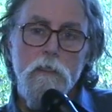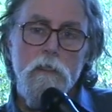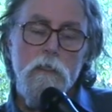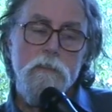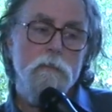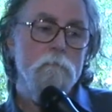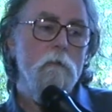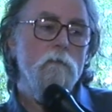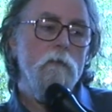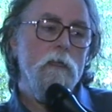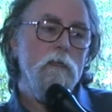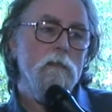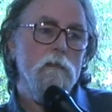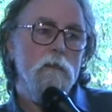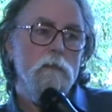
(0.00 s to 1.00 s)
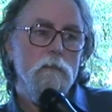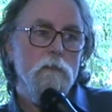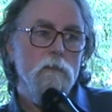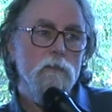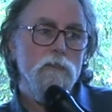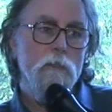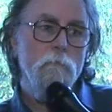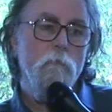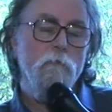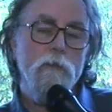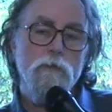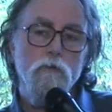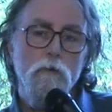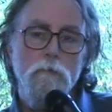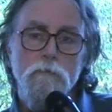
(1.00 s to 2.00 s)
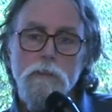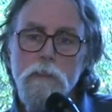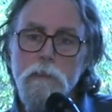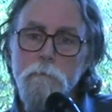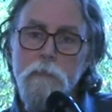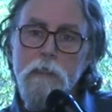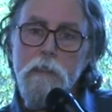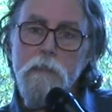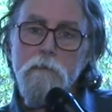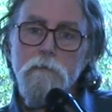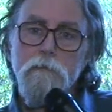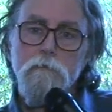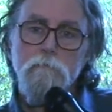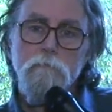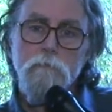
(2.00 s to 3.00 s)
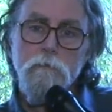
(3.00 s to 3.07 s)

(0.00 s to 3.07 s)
Is America, some of its wounds going to be healed?